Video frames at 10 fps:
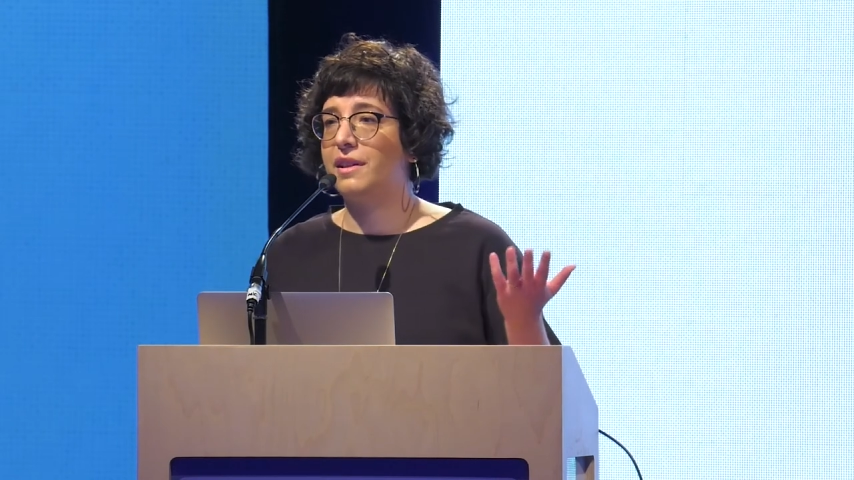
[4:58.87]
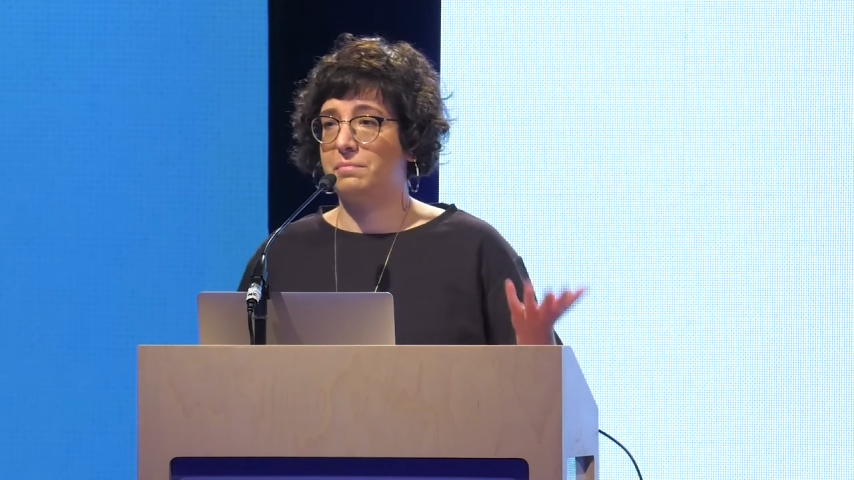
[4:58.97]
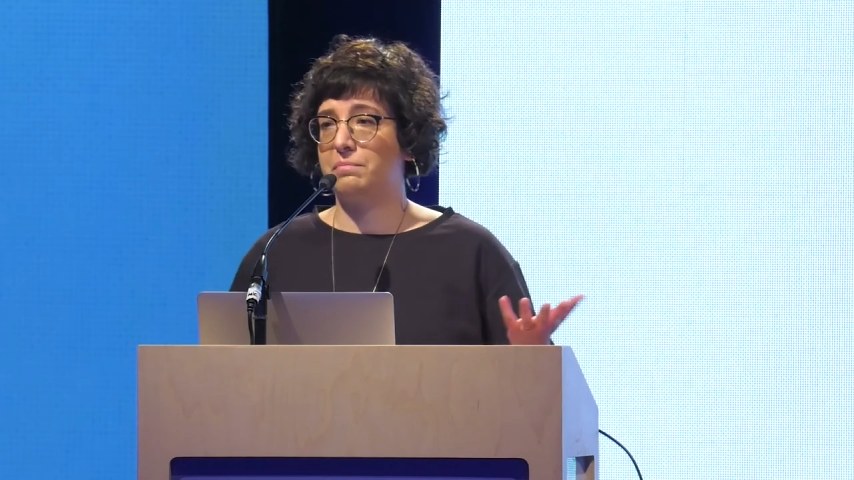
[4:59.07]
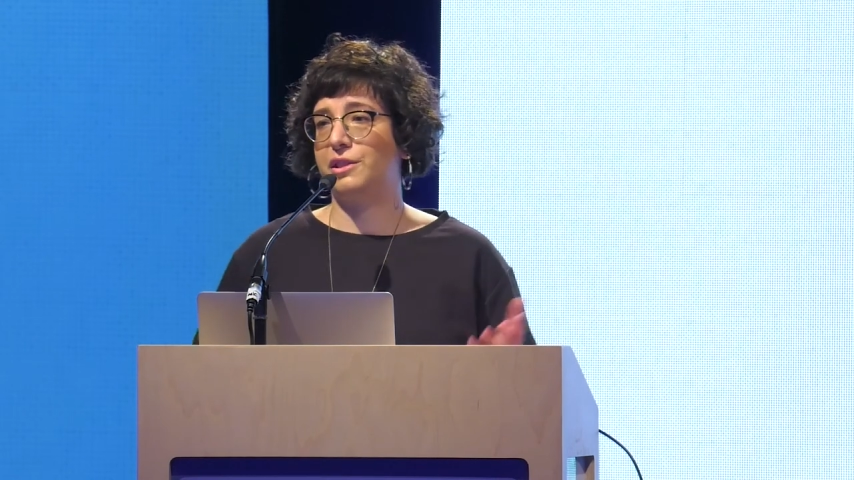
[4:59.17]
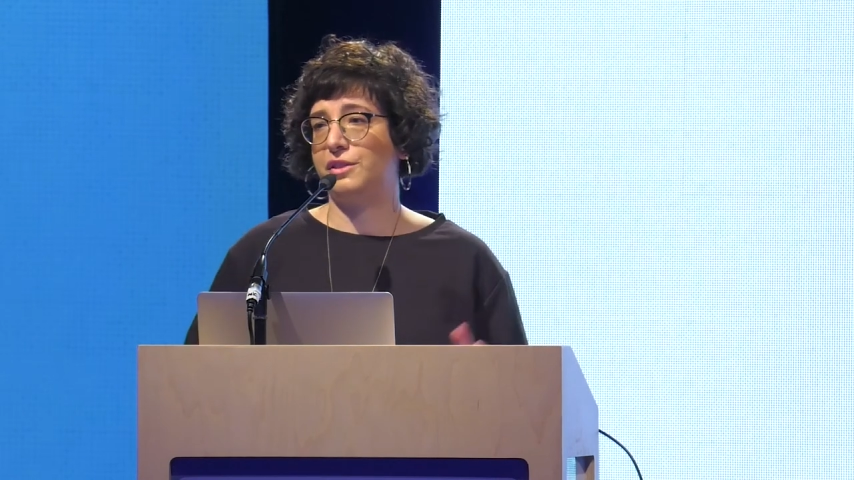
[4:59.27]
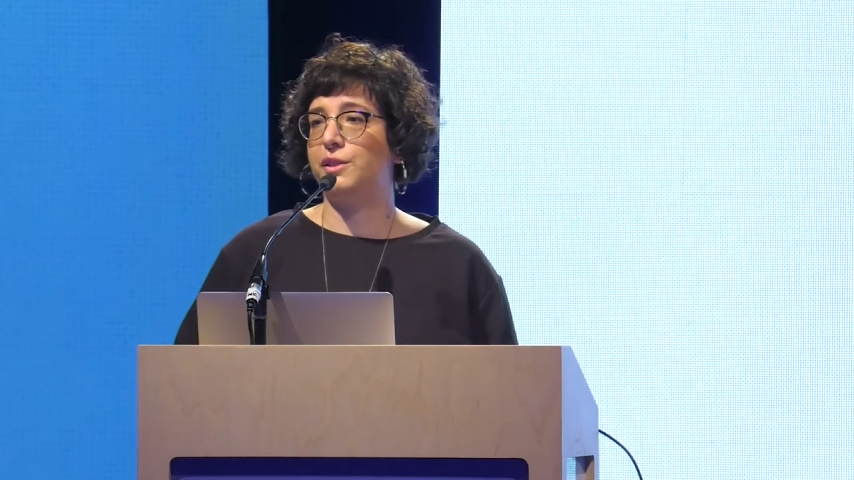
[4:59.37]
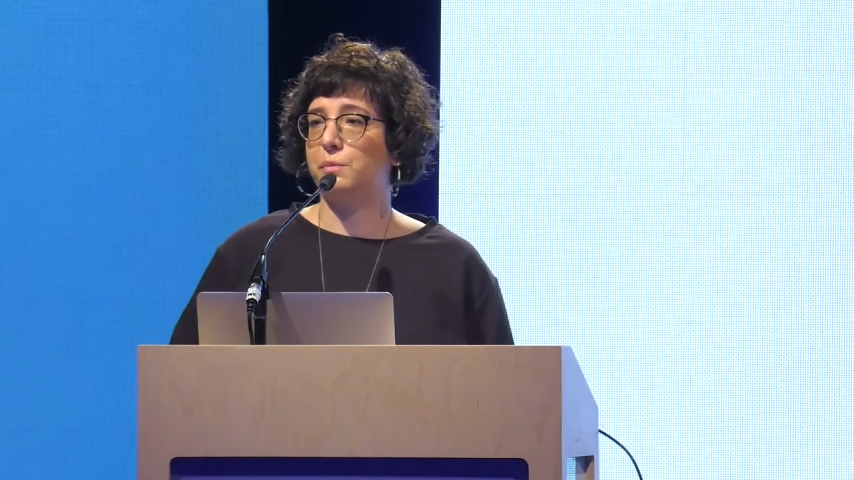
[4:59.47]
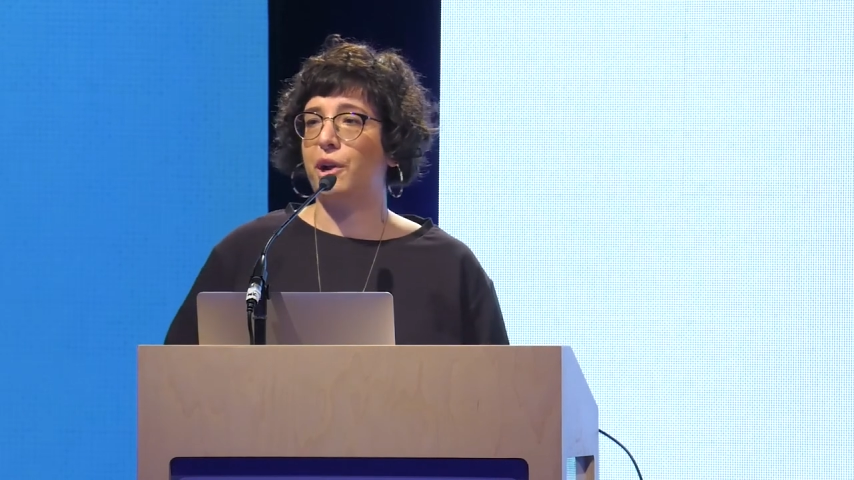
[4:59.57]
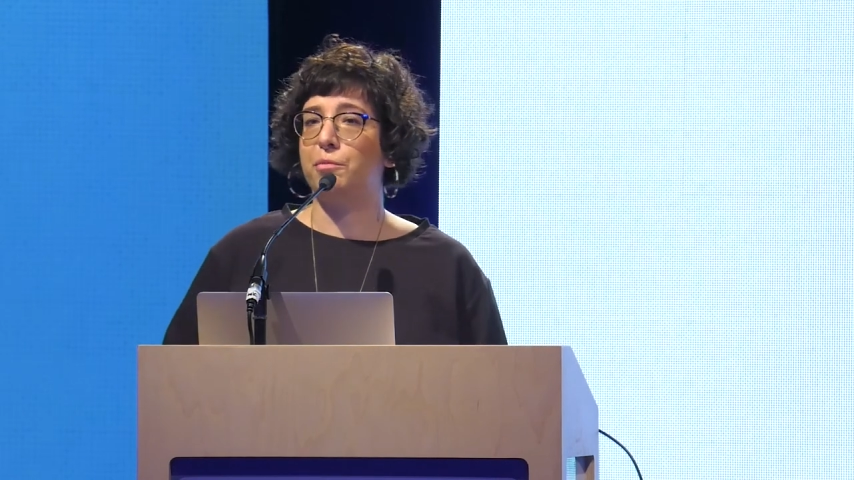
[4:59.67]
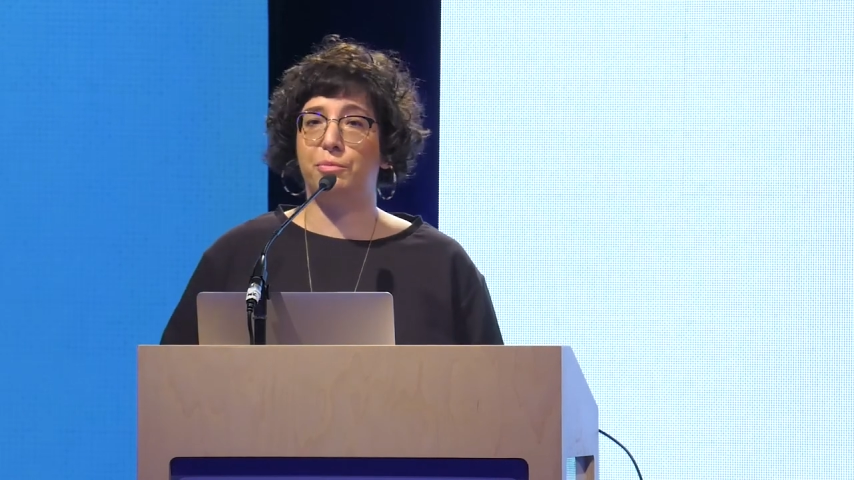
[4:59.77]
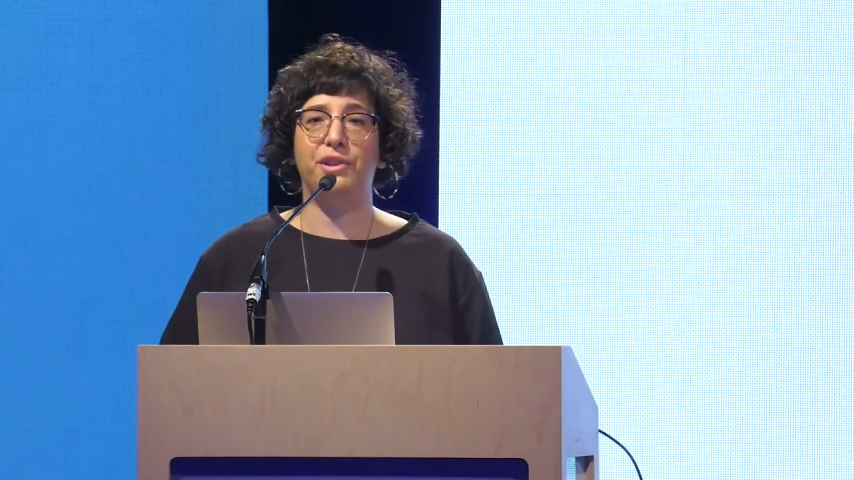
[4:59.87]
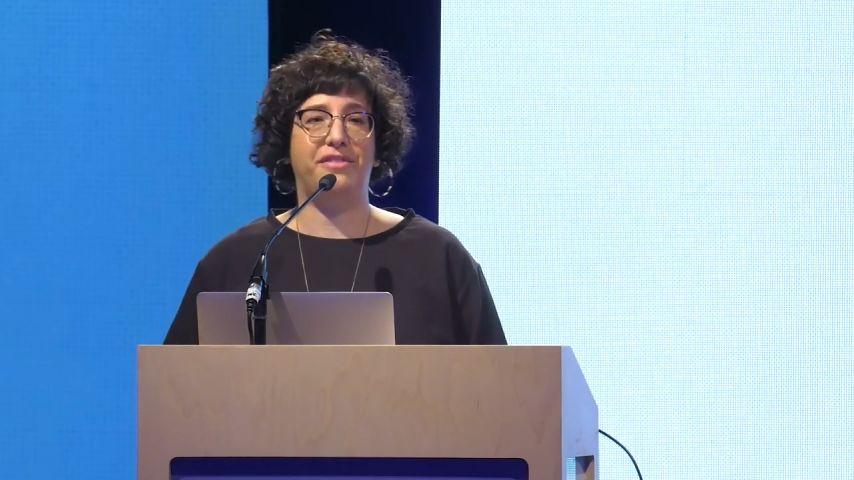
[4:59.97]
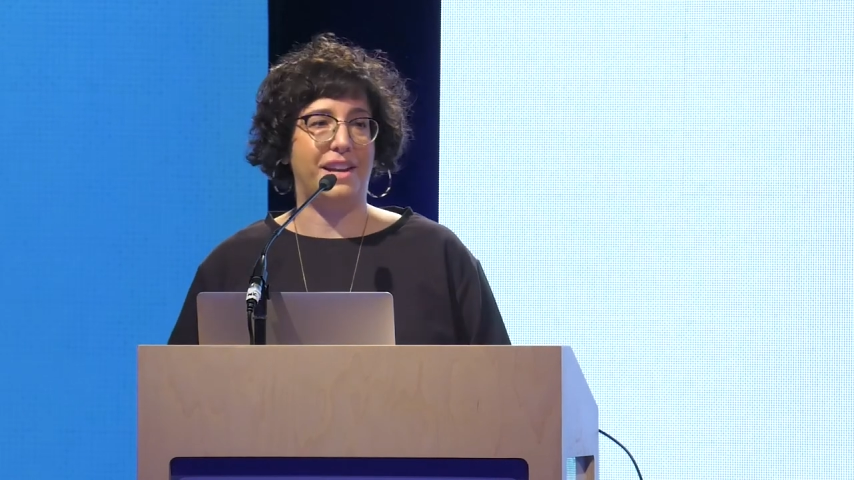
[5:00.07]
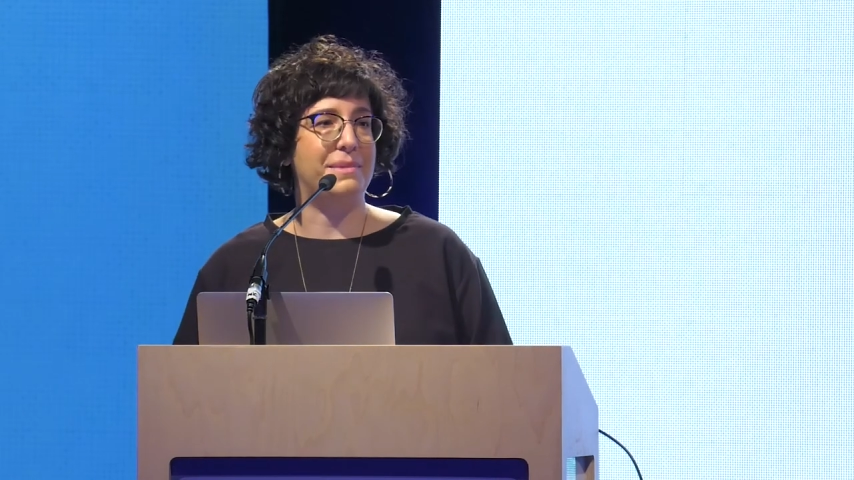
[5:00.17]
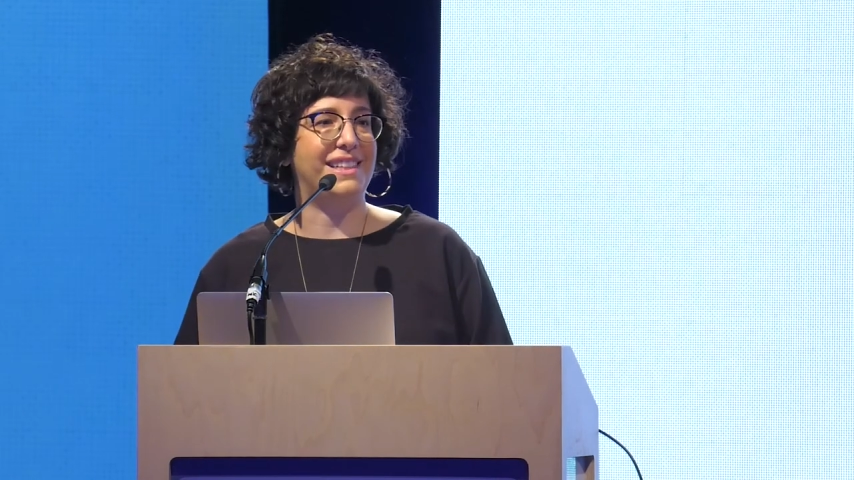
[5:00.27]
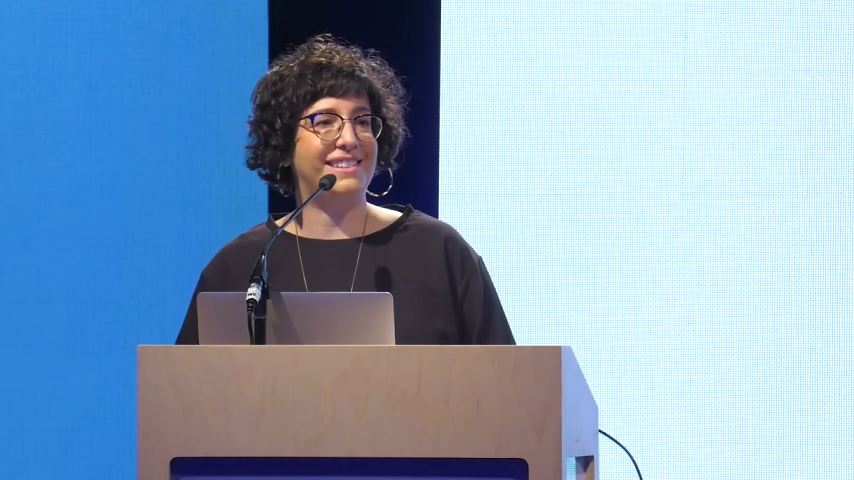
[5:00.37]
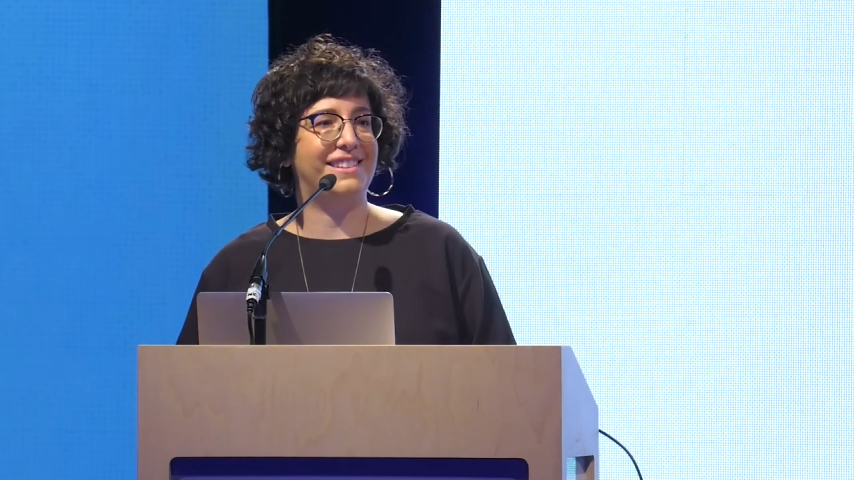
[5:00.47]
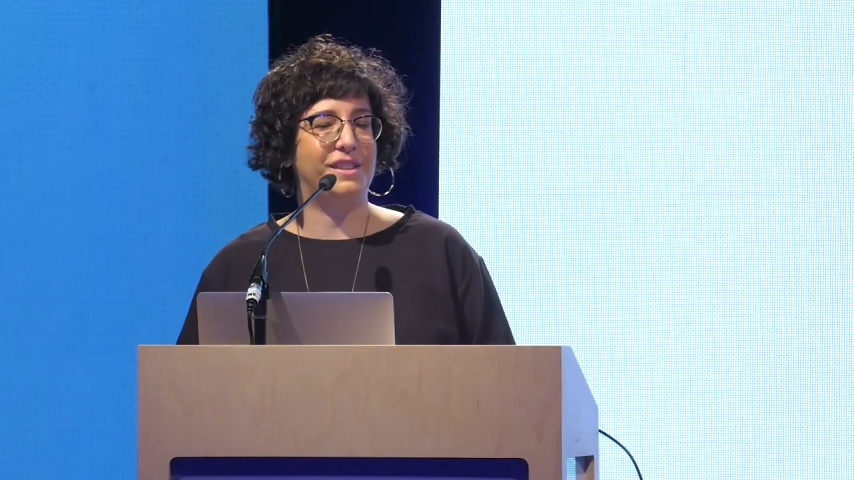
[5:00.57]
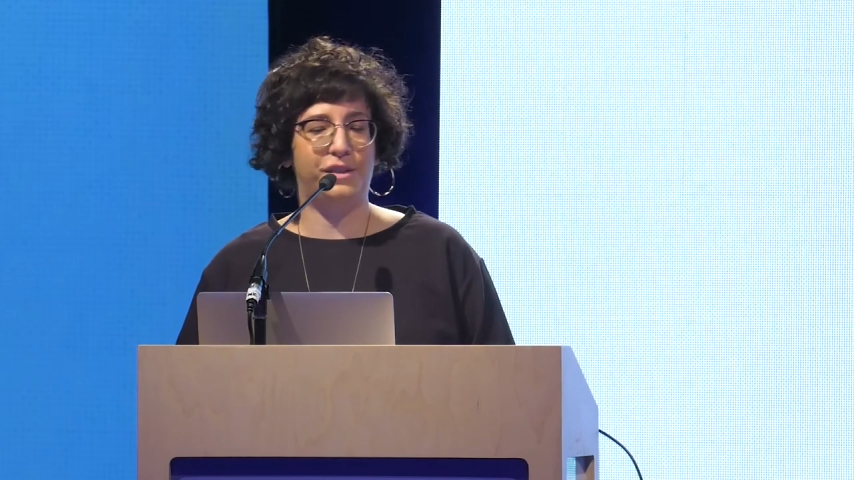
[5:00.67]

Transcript: that person is probably famous.